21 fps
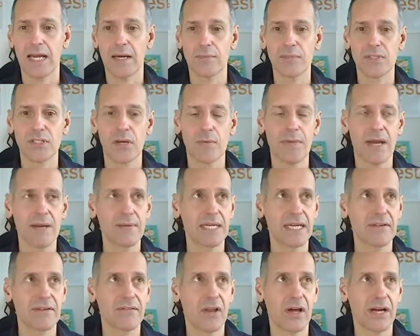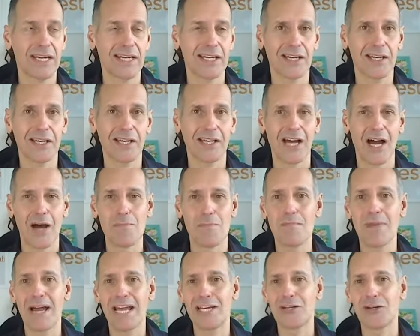So maybe give like a
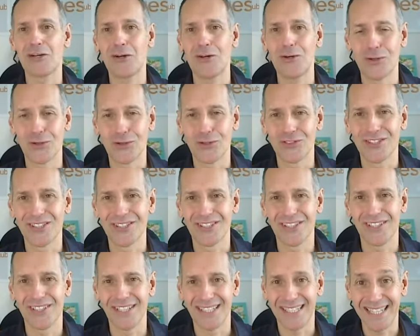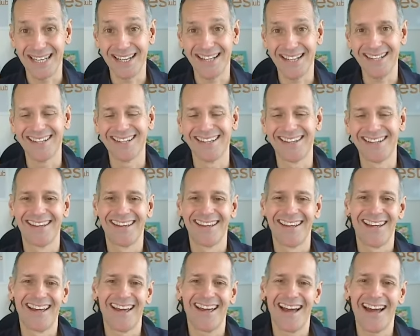main course at dinner,
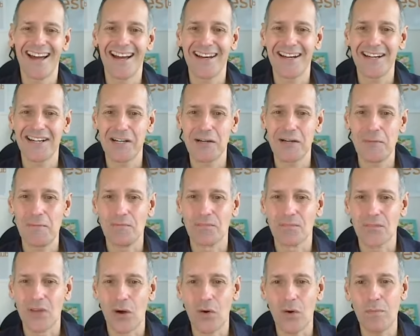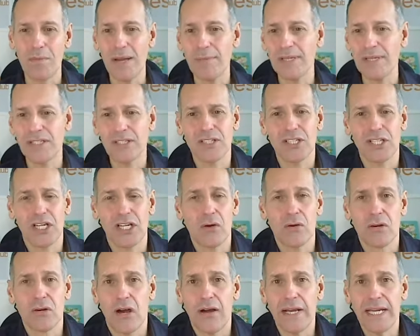or maybe just to go
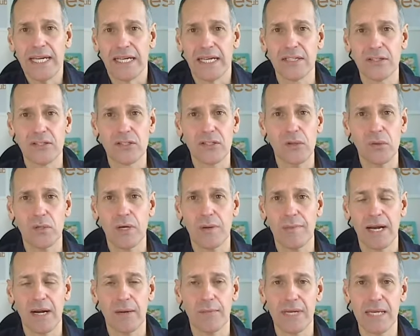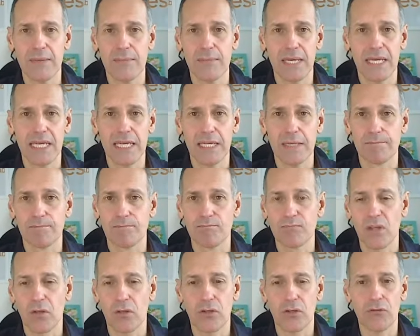light and talk about maybe
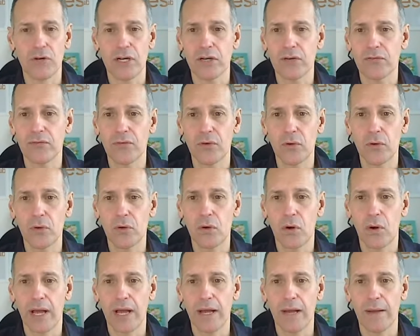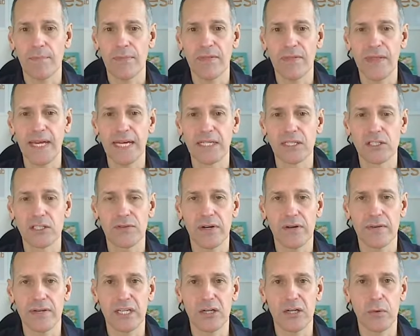3 or 4 things
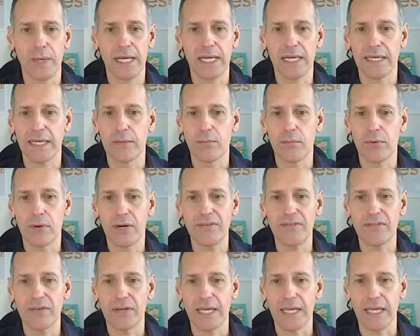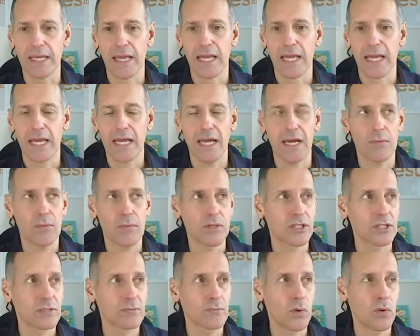very quickly and briefly.
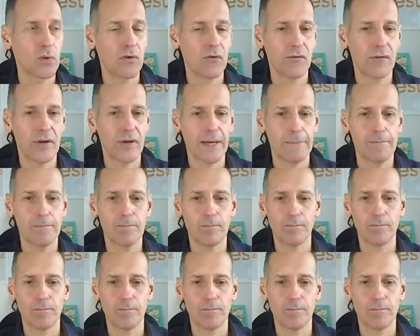Which is more of a